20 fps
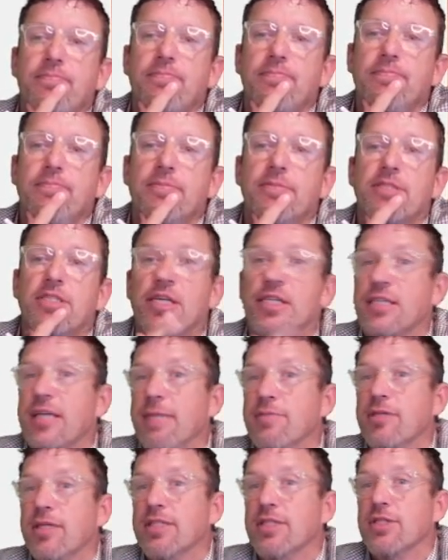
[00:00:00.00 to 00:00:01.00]
6
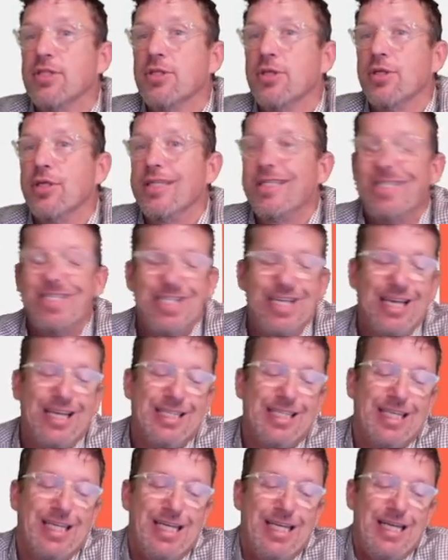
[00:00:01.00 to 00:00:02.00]
times 6 is
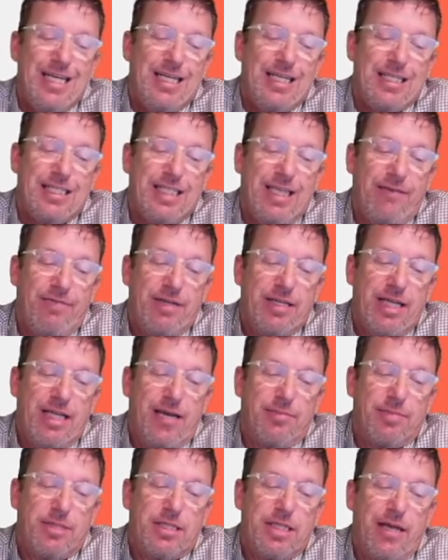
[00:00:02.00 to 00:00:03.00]
36, 7
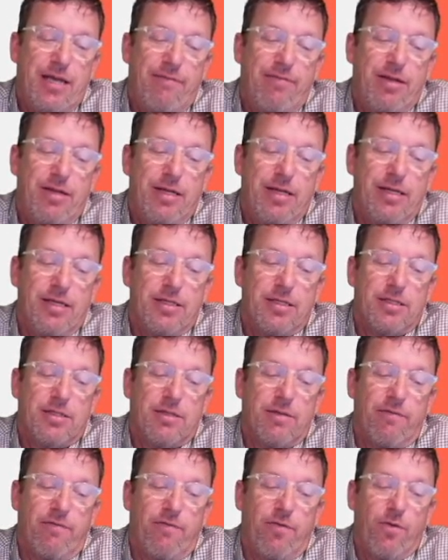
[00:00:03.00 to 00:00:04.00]
times 7 is
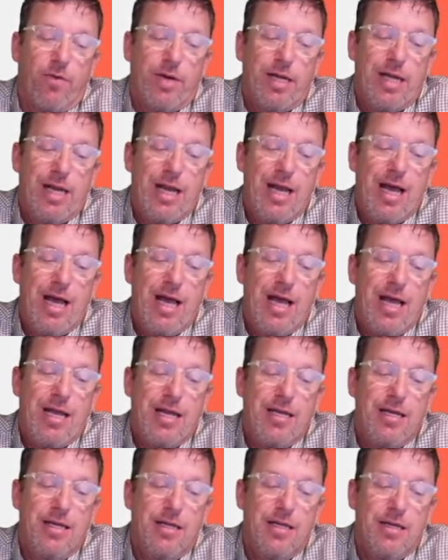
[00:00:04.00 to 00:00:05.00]

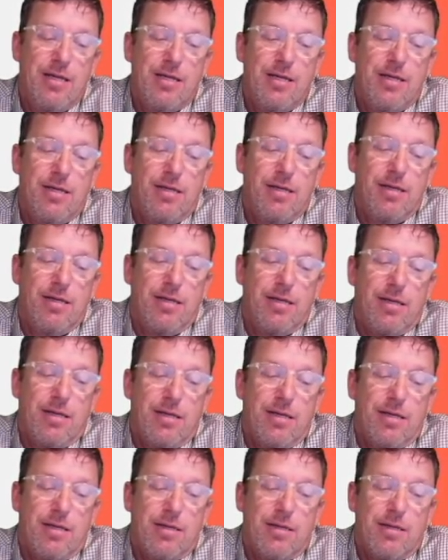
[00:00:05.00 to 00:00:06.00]
49,
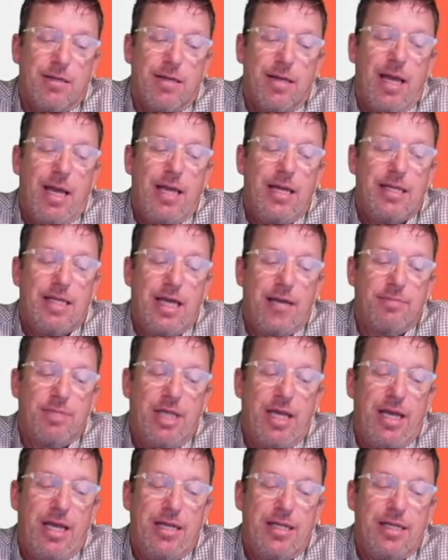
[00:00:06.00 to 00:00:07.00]
8 times
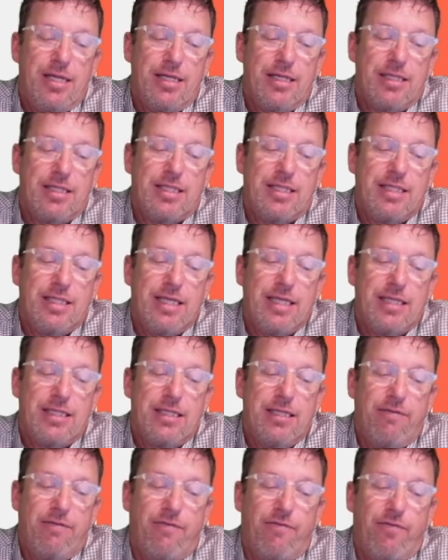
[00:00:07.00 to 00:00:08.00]
8 is
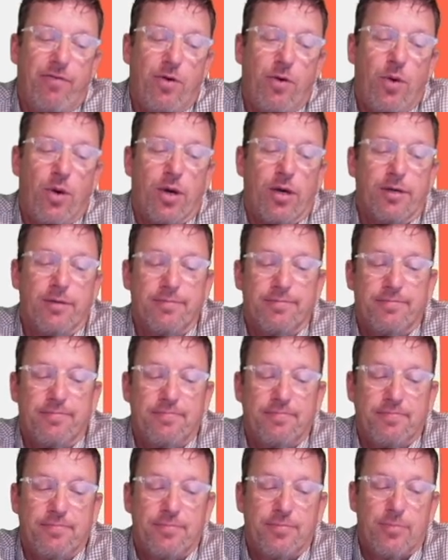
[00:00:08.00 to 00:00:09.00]
64.
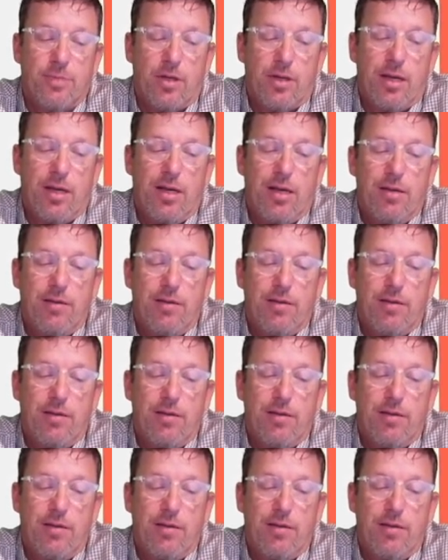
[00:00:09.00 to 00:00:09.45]
Okay?